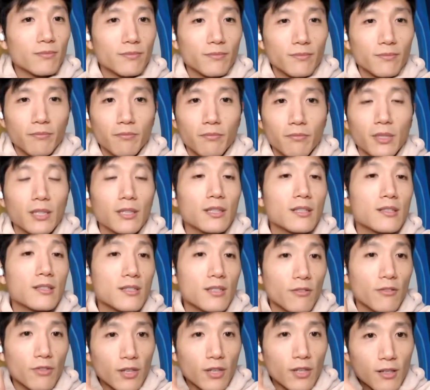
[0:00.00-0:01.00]
millions
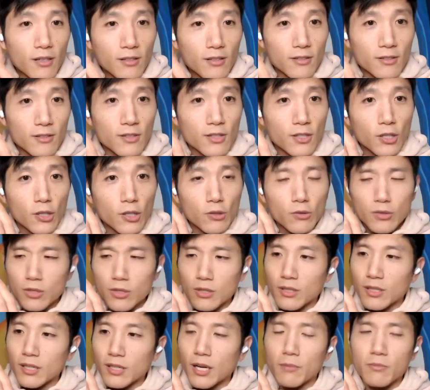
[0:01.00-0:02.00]
of years,
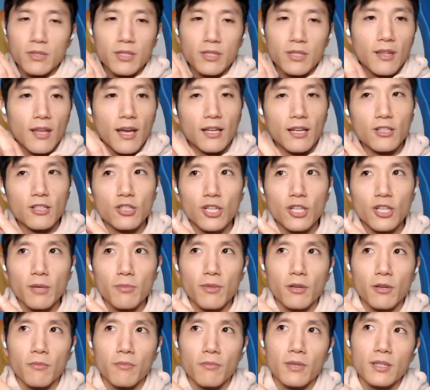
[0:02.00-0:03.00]
to come to that shape.
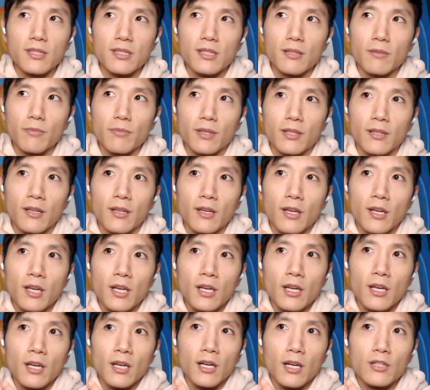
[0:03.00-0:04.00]
There must have been
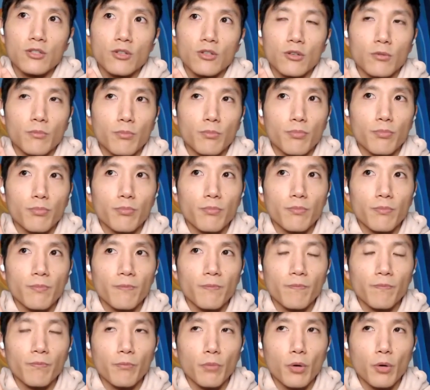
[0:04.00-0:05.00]
a certain
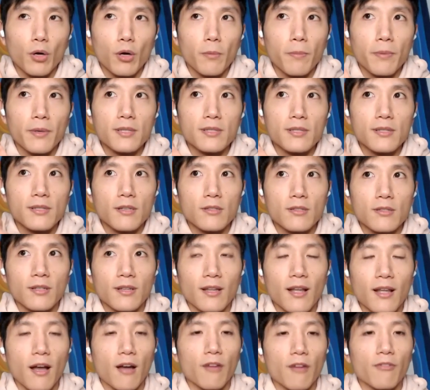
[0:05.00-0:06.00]
purpose. There's an
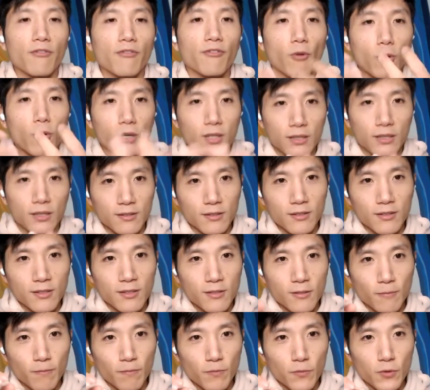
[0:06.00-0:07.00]

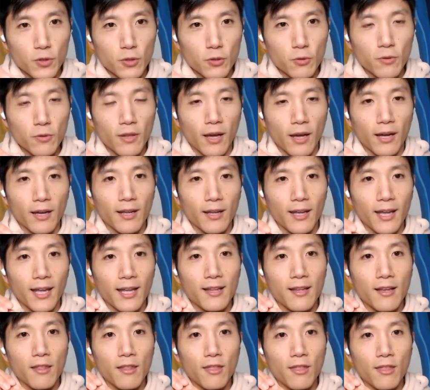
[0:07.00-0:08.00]
affordance to that. And
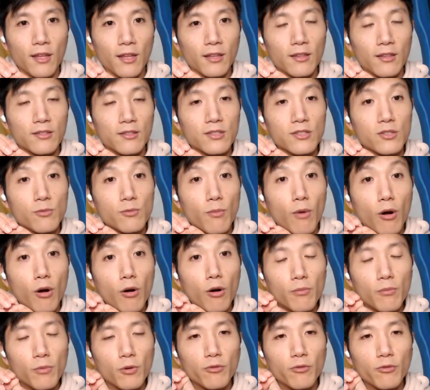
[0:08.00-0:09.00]
I think the small
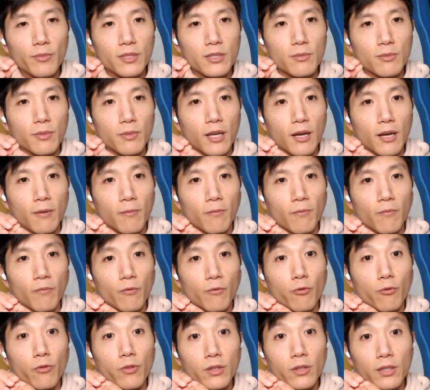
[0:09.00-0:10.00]
movements become
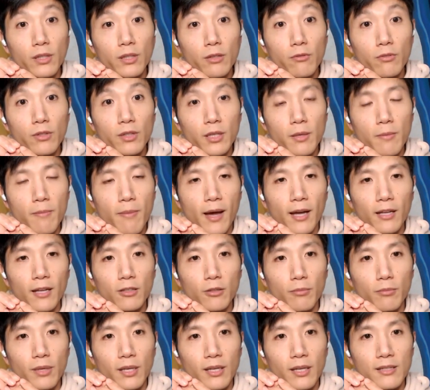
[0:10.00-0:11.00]
really, really matter,
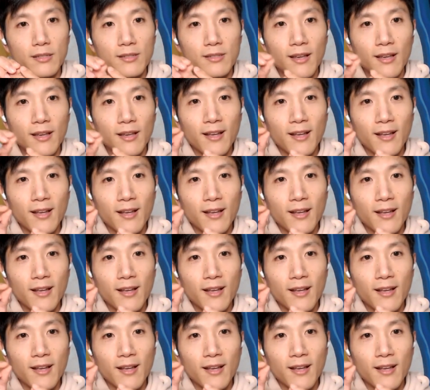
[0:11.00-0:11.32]
because